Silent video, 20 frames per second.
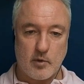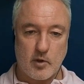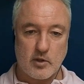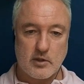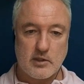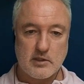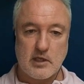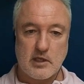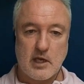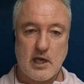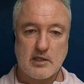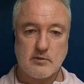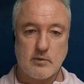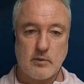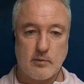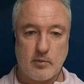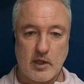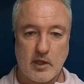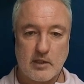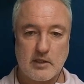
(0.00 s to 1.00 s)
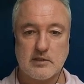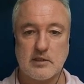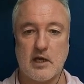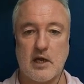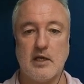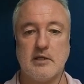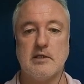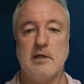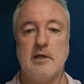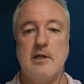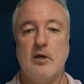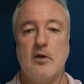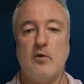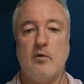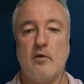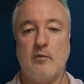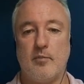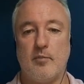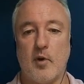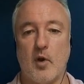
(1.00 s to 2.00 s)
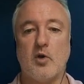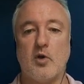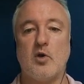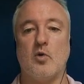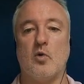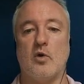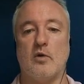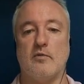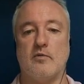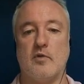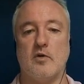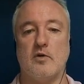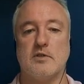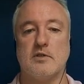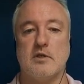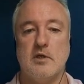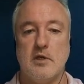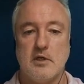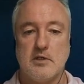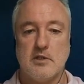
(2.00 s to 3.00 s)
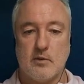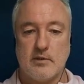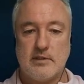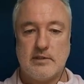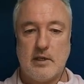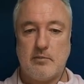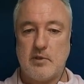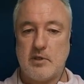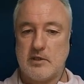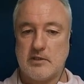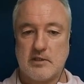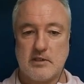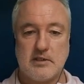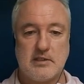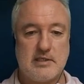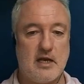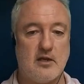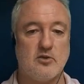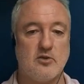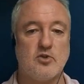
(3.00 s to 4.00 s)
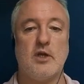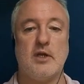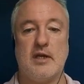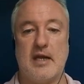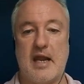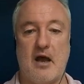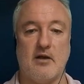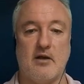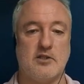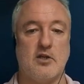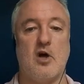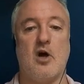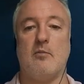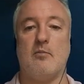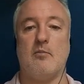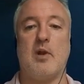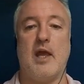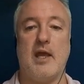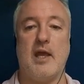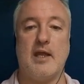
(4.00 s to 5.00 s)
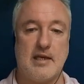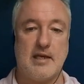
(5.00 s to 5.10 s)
break these highs, we break these highs. We've broken all of those. So what's happening is this downtrend now is not in play.